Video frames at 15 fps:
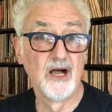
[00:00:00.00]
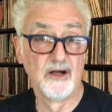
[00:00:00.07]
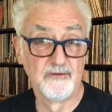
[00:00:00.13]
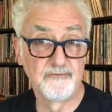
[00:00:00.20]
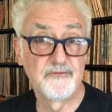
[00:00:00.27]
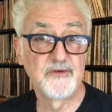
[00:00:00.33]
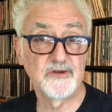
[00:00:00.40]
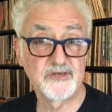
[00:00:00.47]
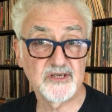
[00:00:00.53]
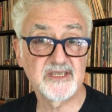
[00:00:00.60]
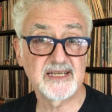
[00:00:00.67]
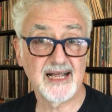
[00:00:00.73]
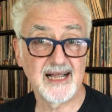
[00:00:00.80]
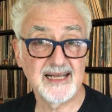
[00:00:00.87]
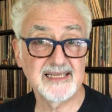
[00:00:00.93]
"Future
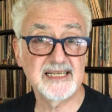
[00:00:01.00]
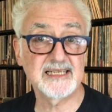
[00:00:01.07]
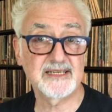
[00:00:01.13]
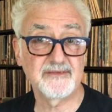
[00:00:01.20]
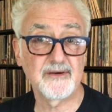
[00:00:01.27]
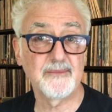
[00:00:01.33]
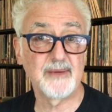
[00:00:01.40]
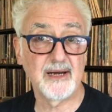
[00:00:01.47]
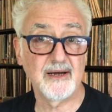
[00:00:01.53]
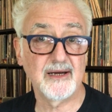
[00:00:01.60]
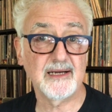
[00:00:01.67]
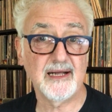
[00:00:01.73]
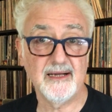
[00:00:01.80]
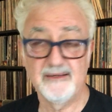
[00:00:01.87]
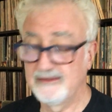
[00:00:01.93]
scientists of
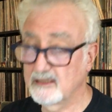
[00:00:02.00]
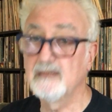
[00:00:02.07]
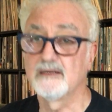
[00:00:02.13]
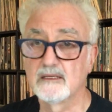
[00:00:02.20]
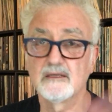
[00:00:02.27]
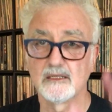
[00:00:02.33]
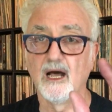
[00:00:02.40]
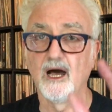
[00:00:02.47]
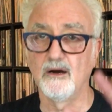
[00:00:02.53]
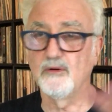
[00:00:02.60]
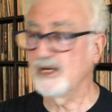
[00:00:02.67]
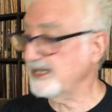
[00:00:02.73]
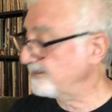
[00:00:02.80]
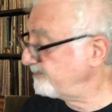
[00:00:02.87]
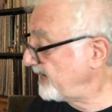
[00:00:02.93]
America, now
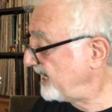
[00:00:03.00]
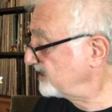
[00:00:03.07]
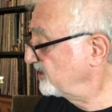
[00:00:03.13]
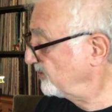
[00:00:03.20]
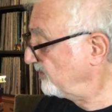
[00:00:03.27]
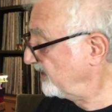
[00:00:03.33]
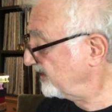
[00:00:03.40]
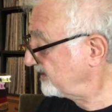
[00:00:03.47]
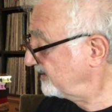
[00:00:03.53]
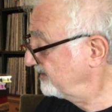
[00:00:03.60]
we'll get back to work."